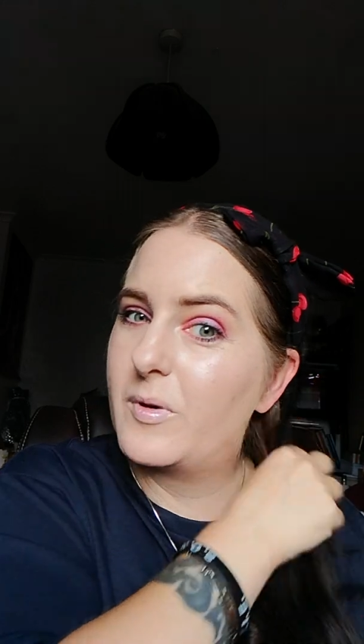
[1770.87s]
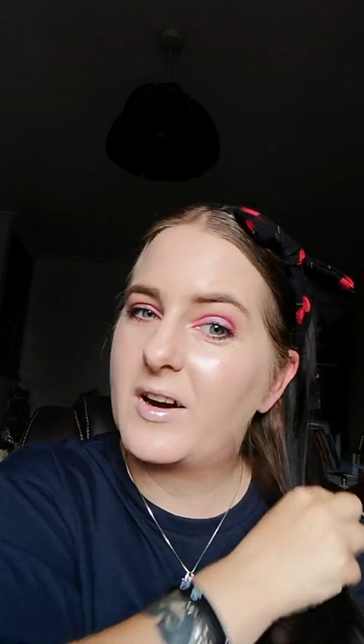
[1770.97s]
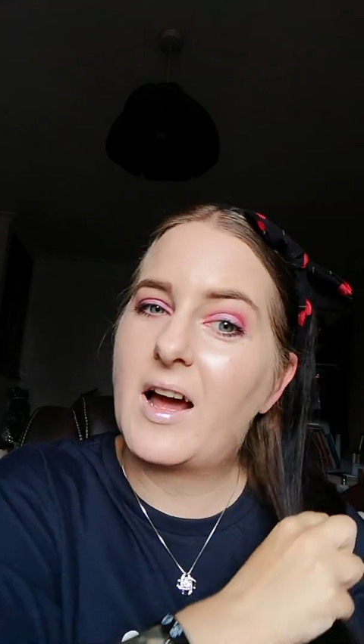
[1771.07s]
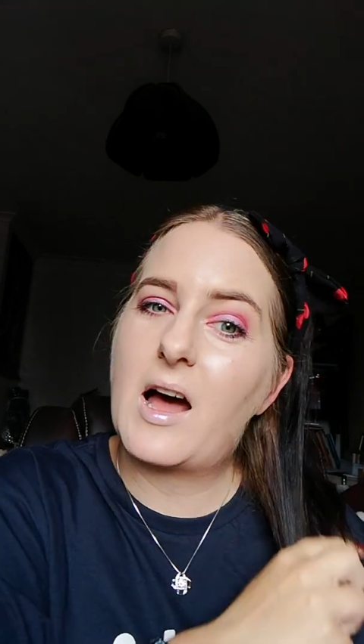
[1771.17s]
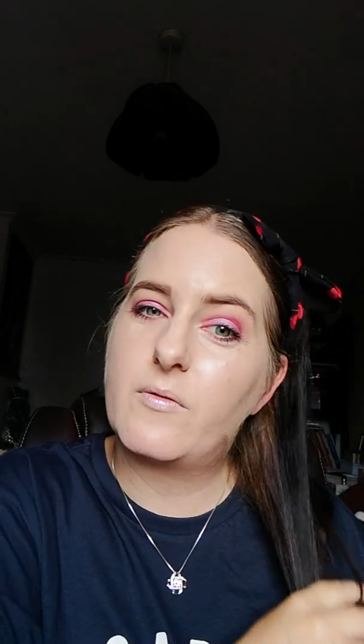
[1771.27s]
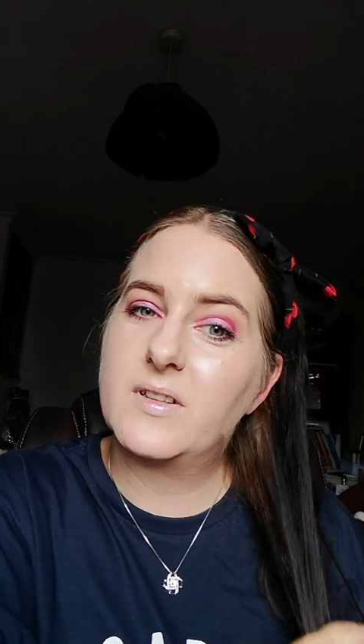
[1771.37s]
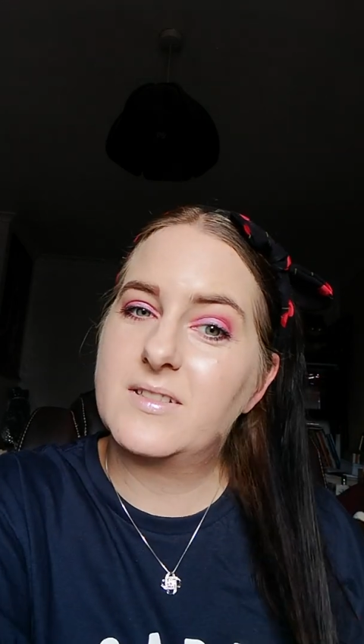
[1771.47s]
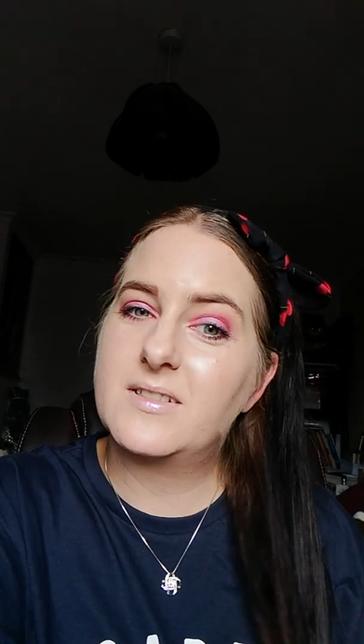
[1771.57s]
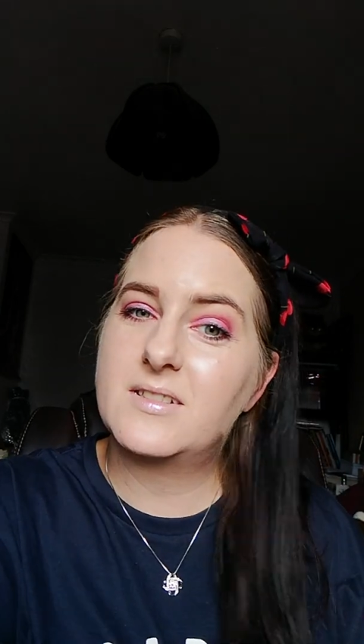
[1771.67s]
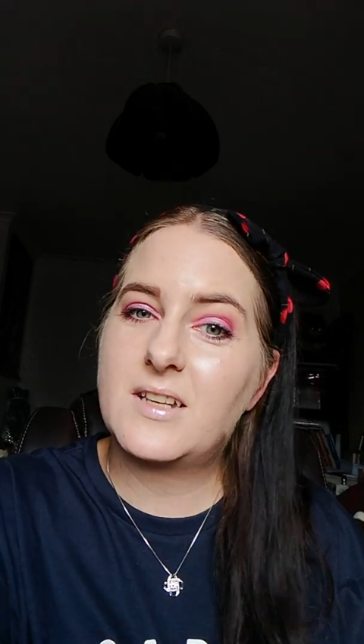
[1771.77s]
but I
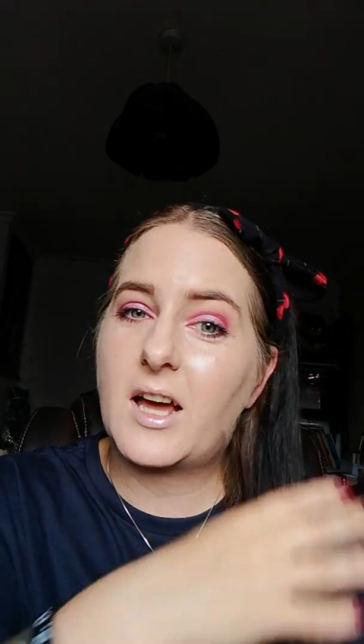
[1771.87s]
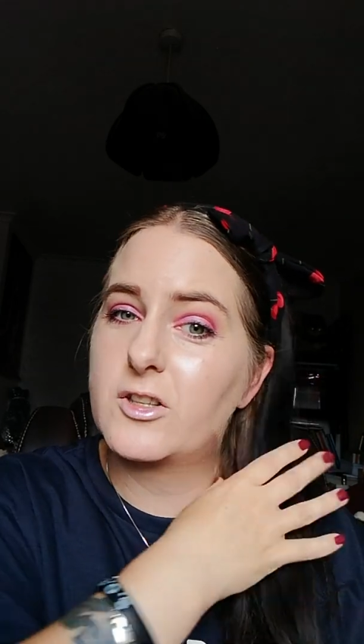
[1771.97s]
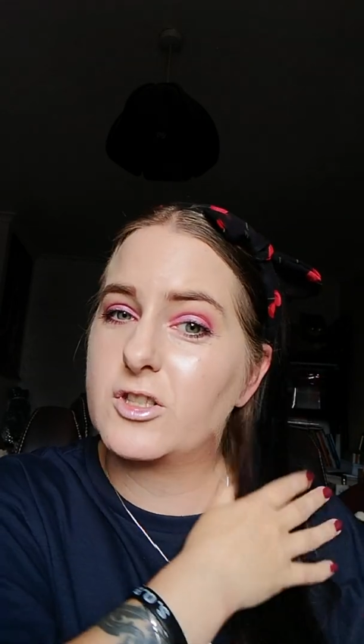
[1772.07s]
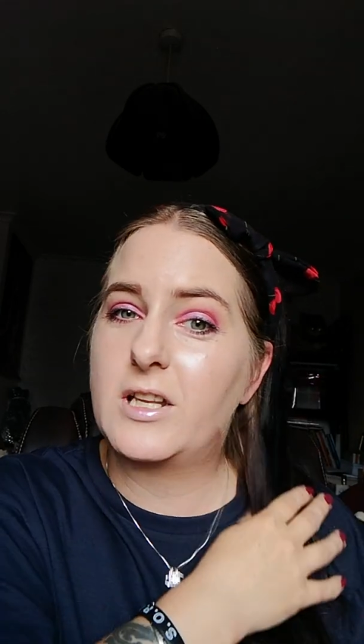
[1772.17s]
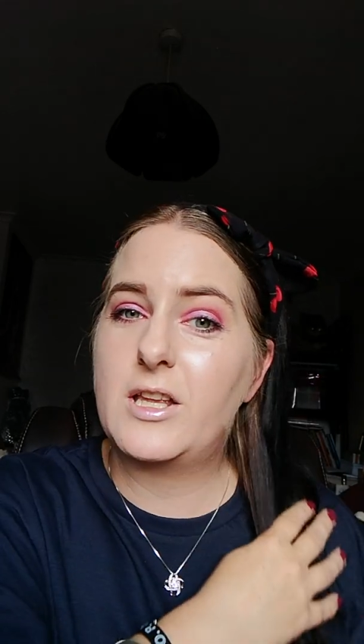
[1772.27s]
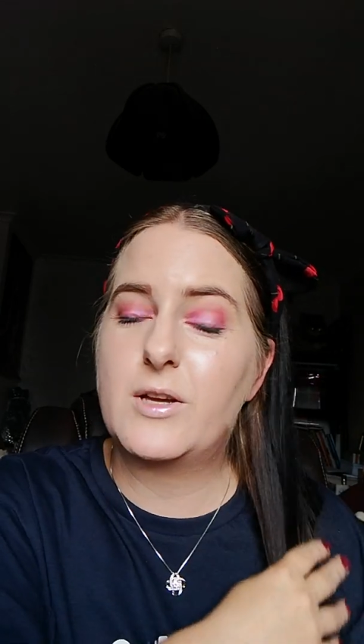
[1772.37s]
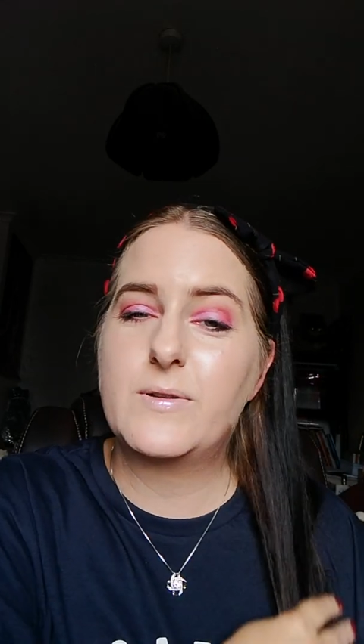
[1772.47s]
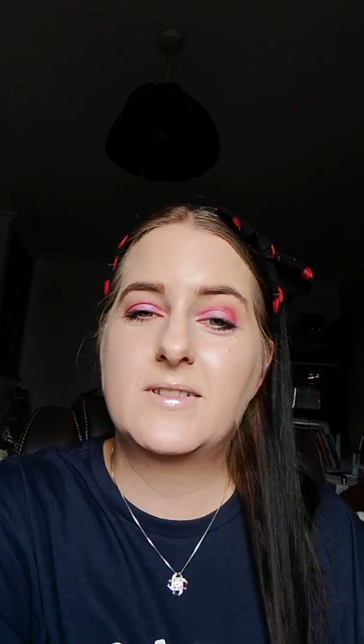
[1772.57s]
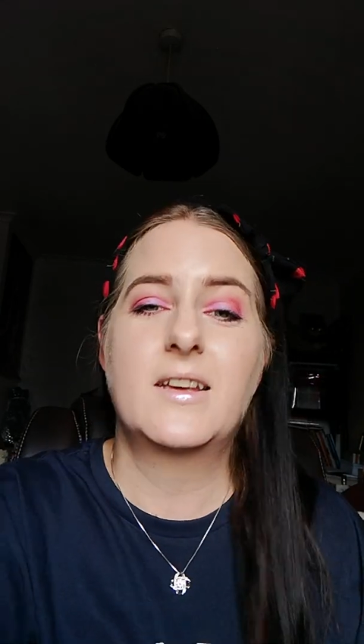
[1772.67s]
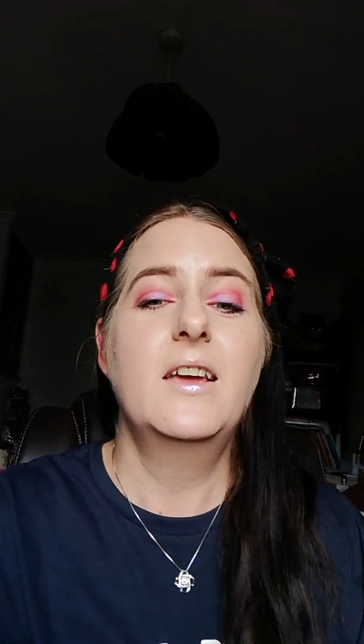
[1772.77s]
haven't actually
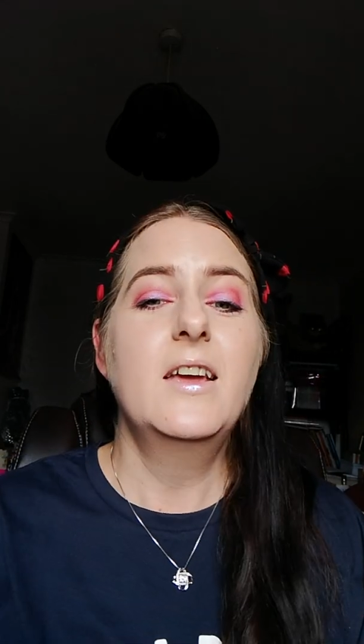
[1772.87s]
used.